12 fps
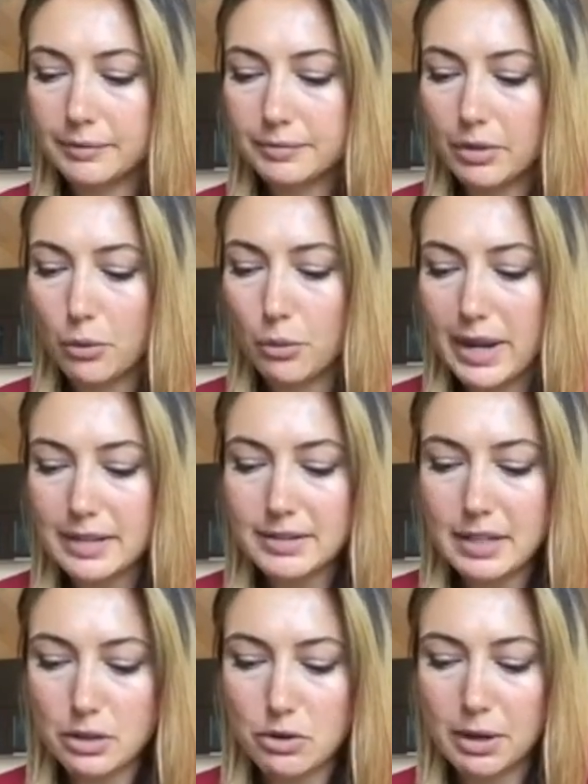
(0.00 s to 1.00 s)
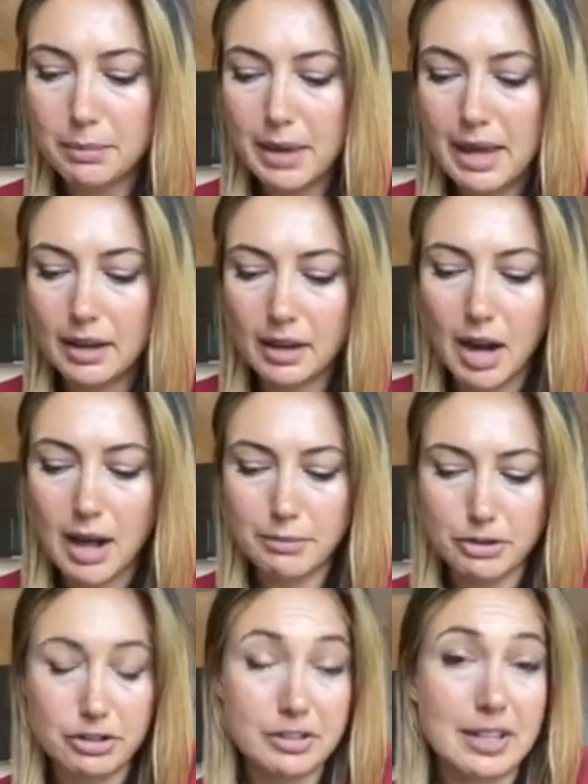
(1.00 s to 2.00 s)
the ways that you can make
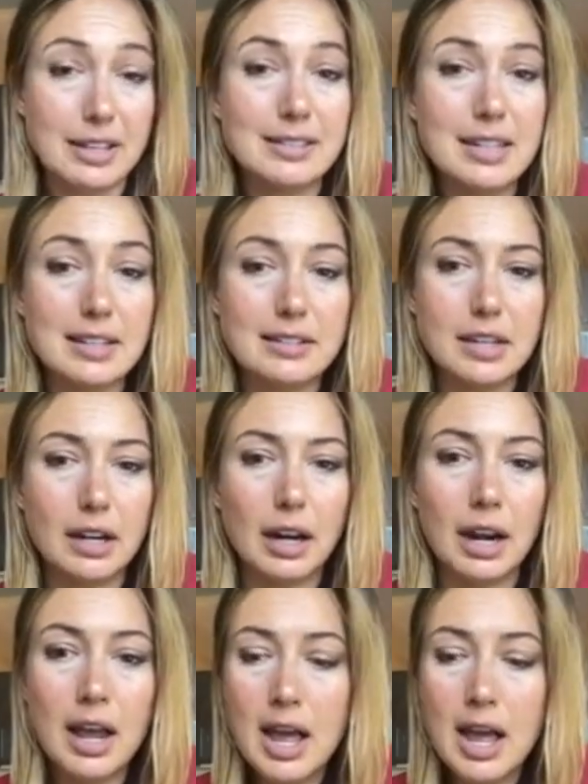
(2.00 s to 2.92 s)
accomplishing things easier